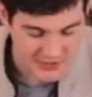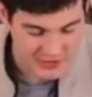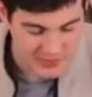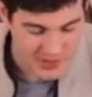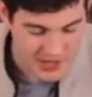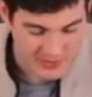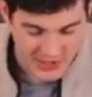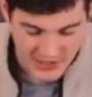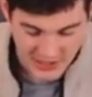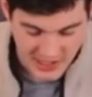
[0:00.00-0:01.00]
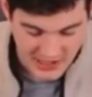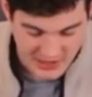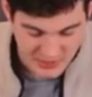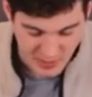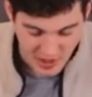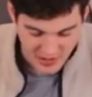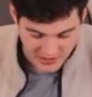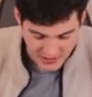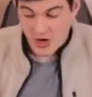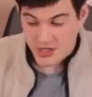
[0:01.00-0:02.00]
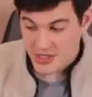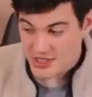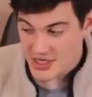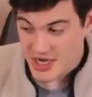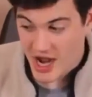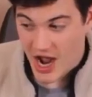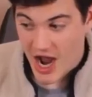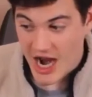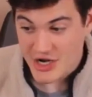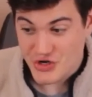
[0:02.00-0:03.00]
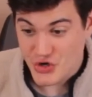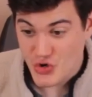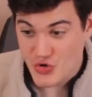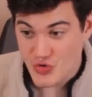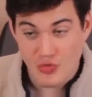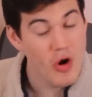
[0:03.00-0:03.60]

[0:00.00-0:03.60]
of the pumpkin, it is burnt. What did I do